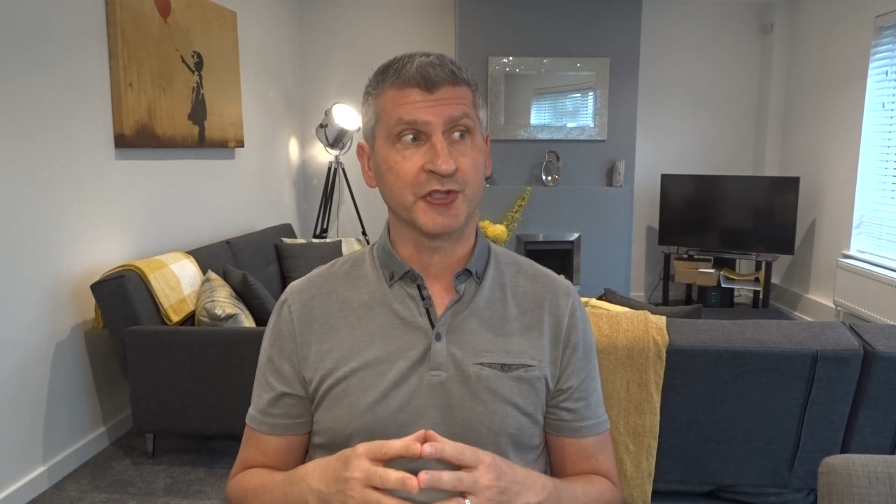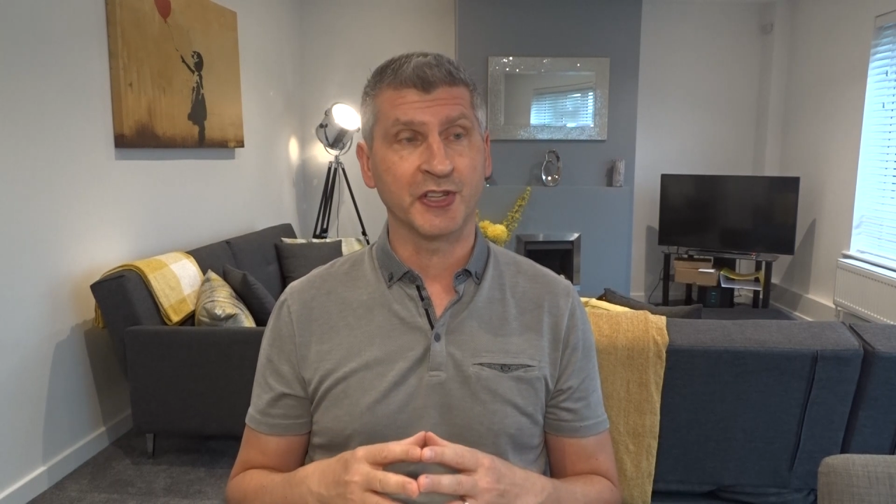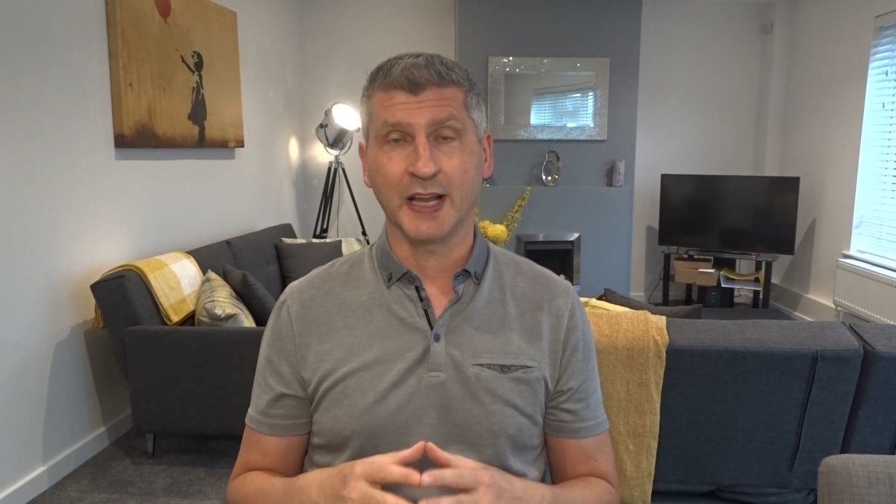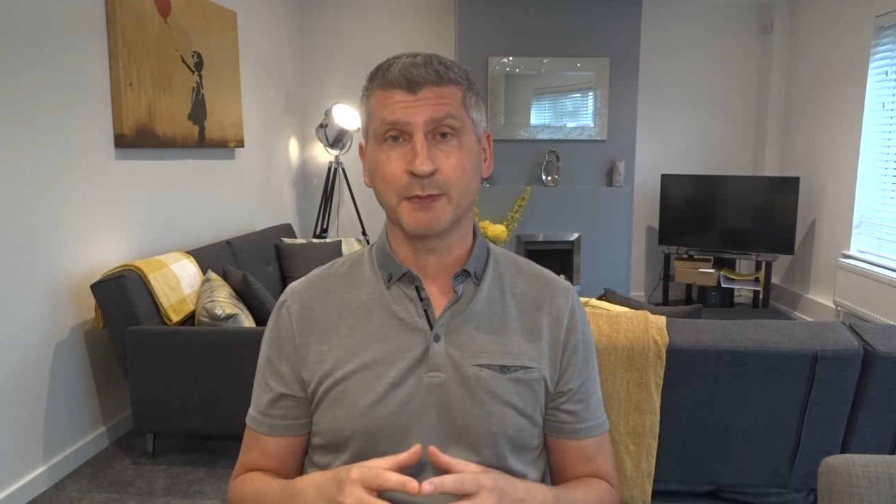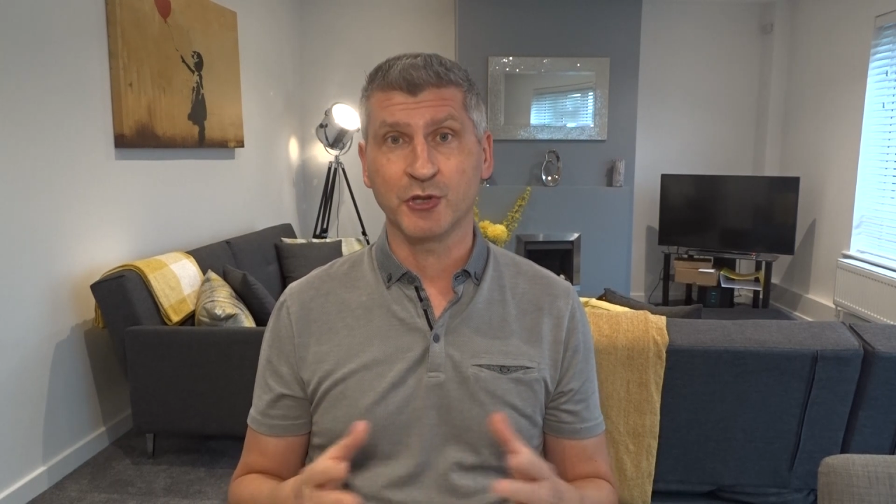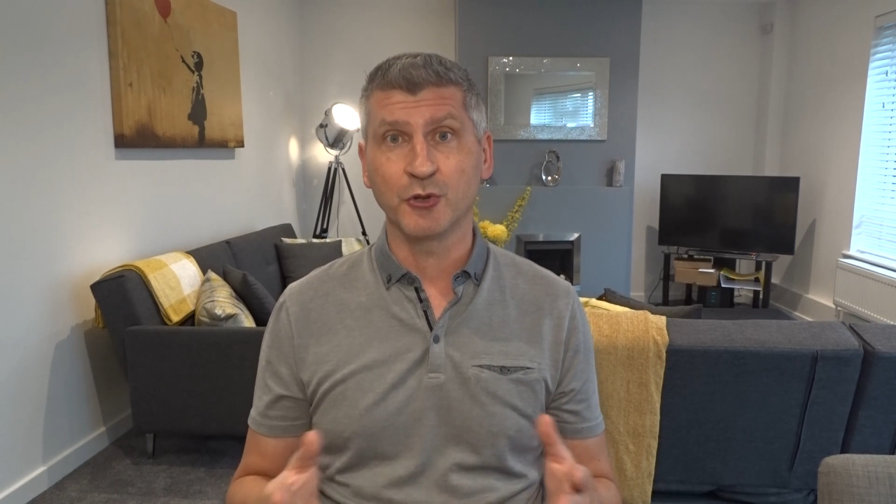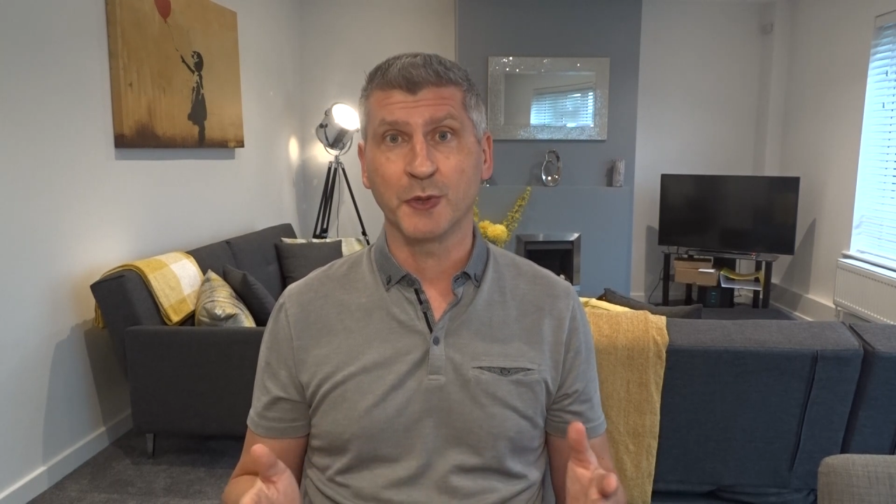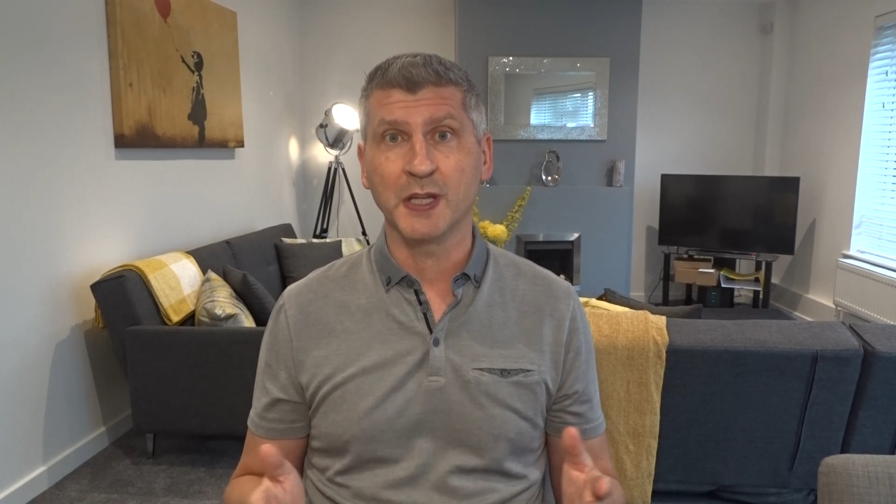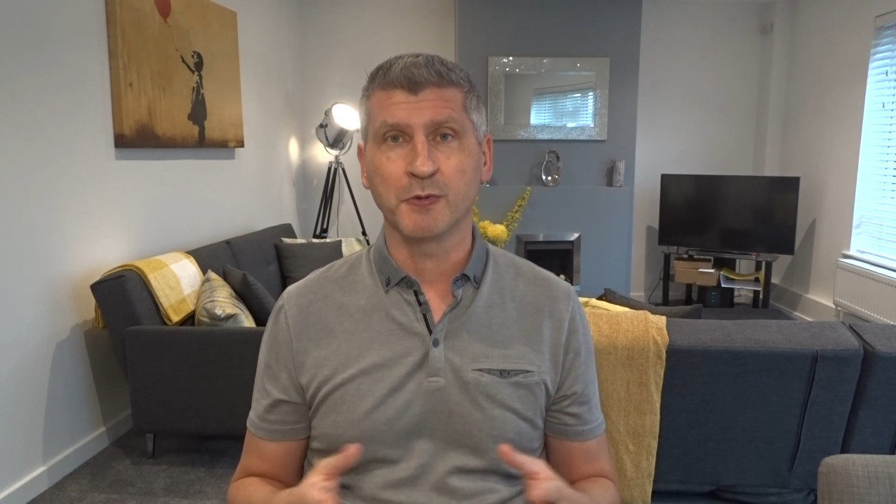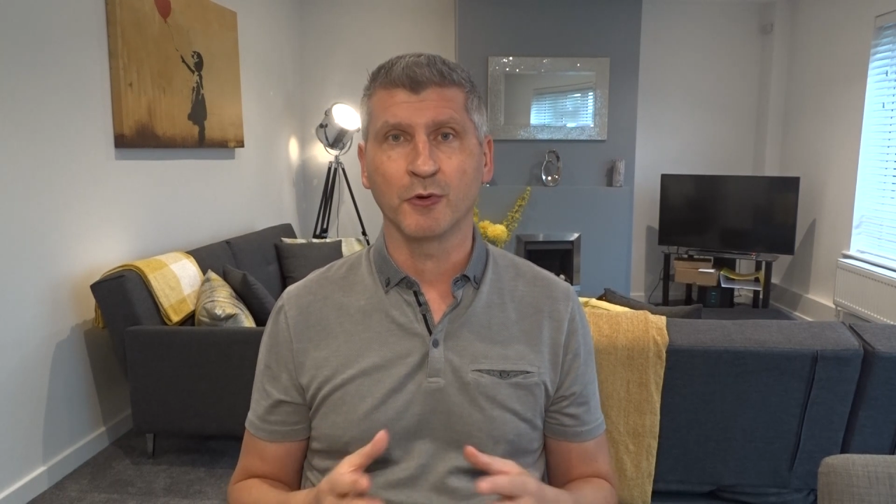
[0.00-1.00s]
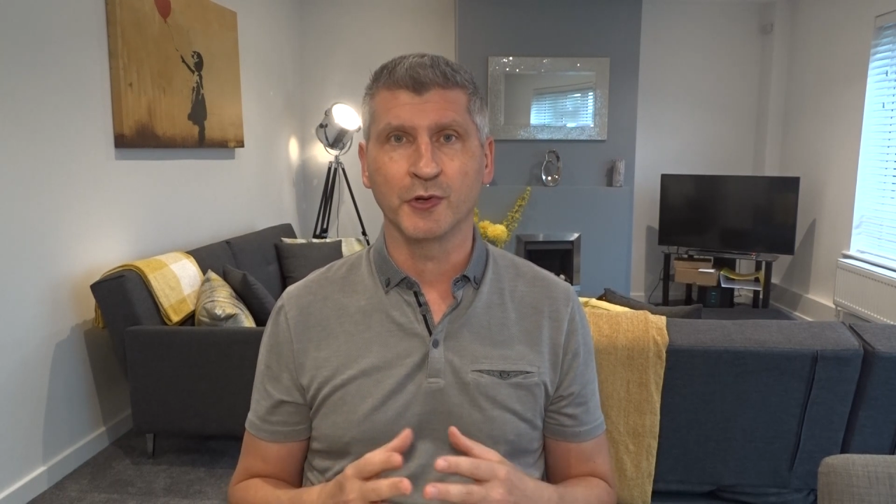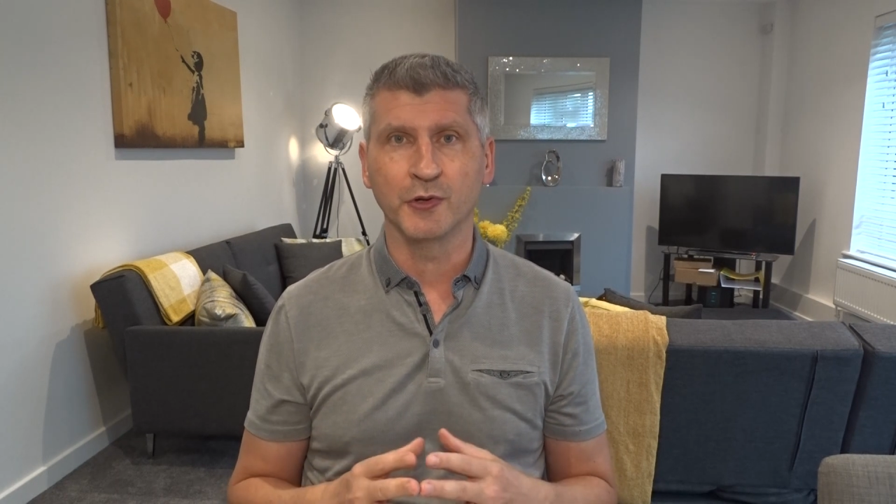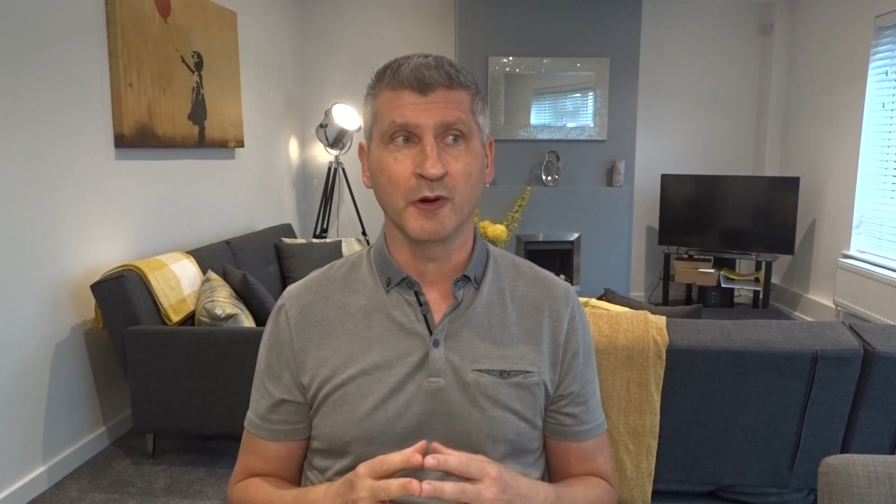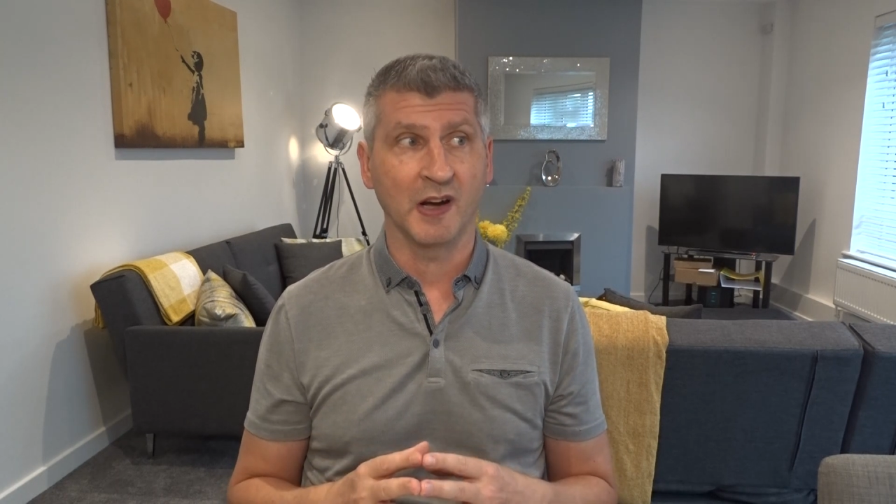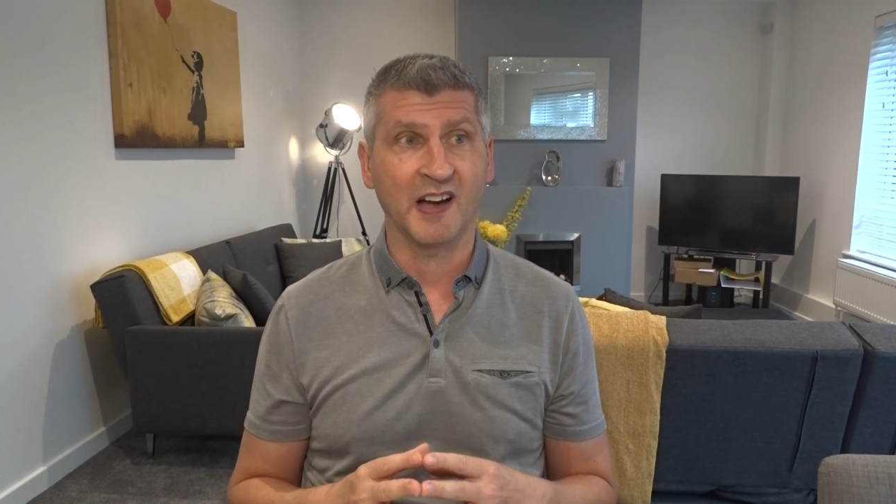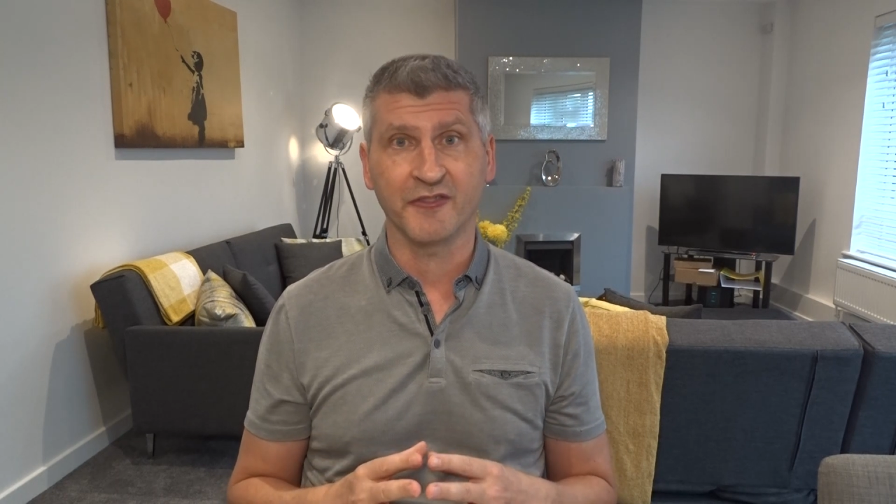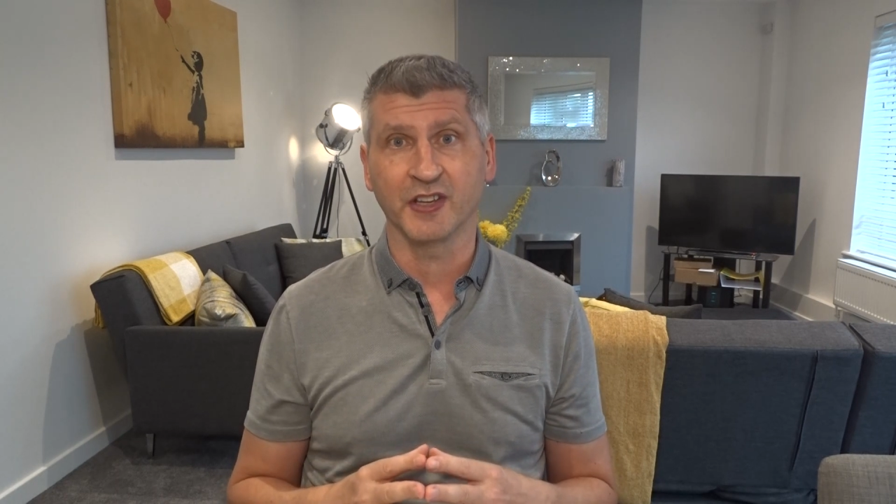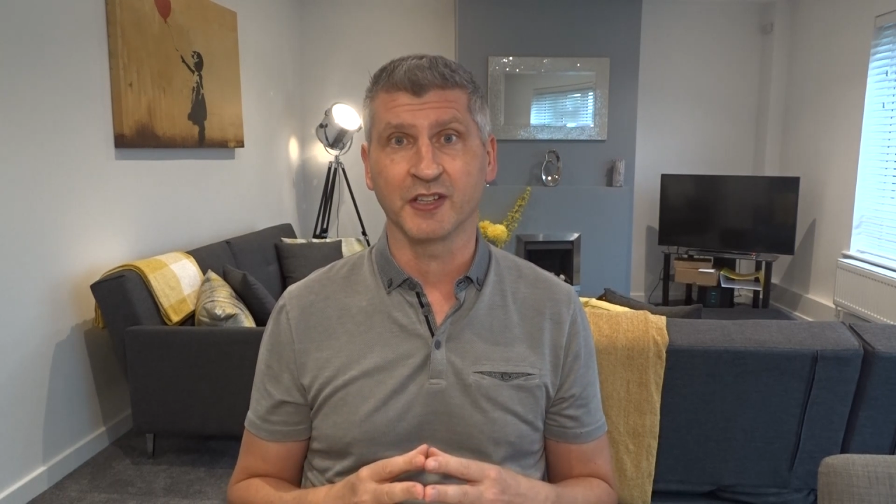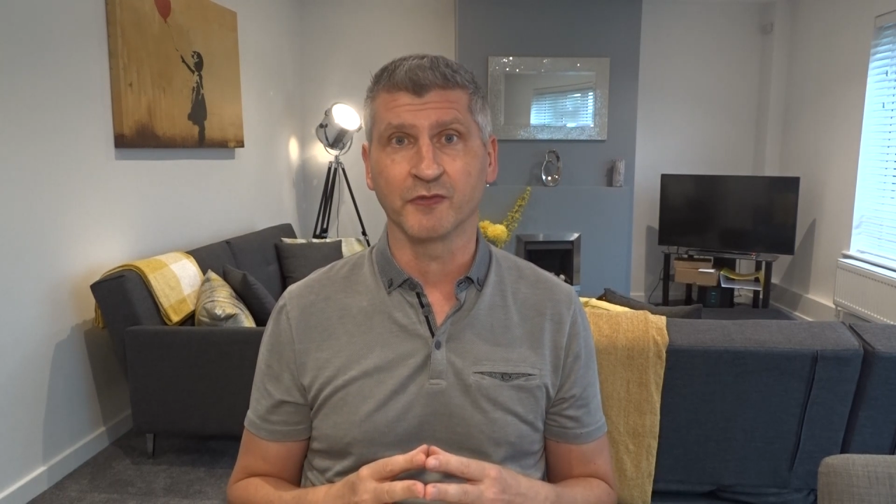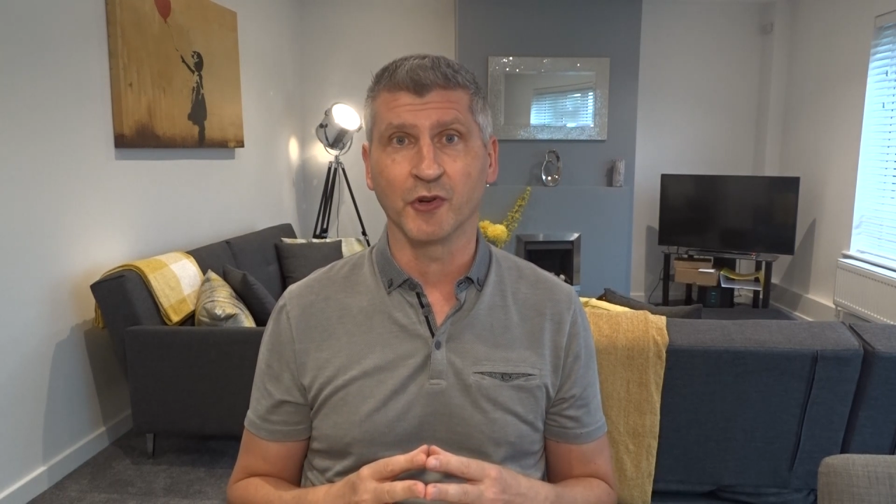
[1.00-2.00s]
to name two people who I
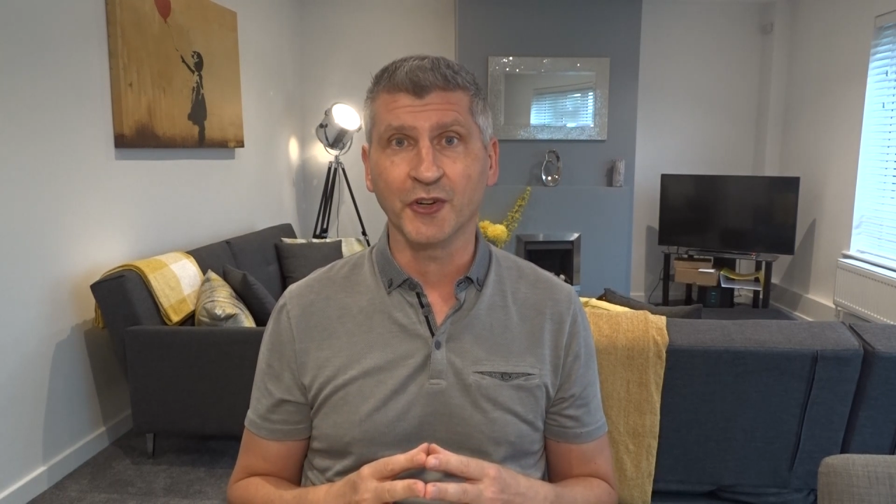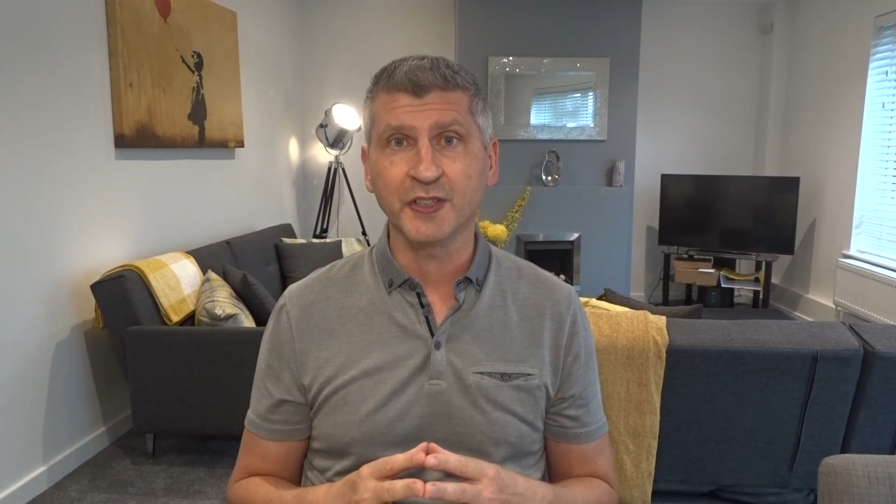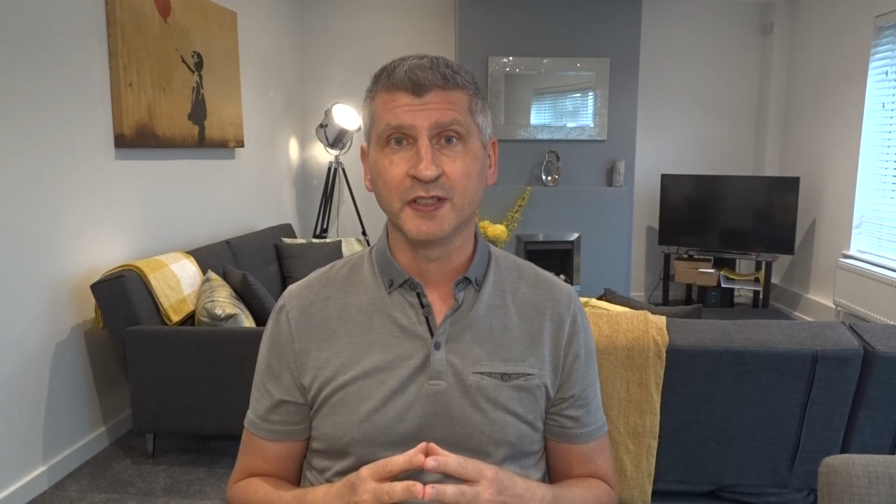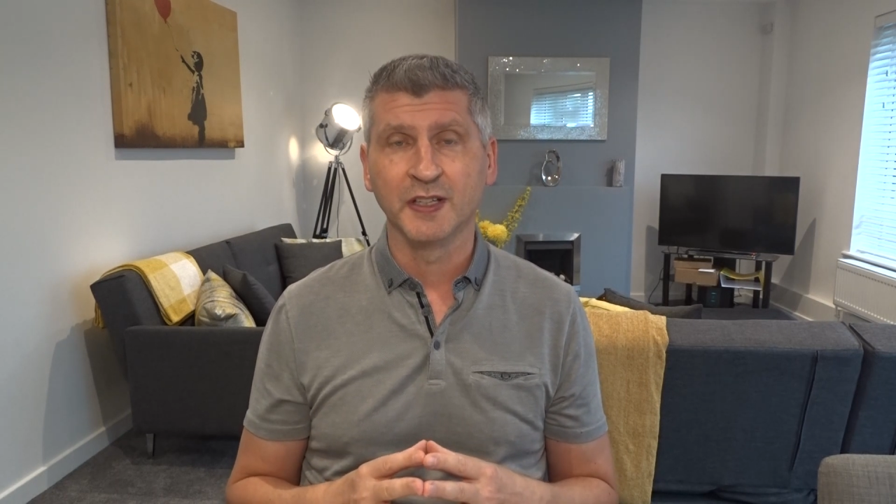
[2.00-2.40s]
think have got it,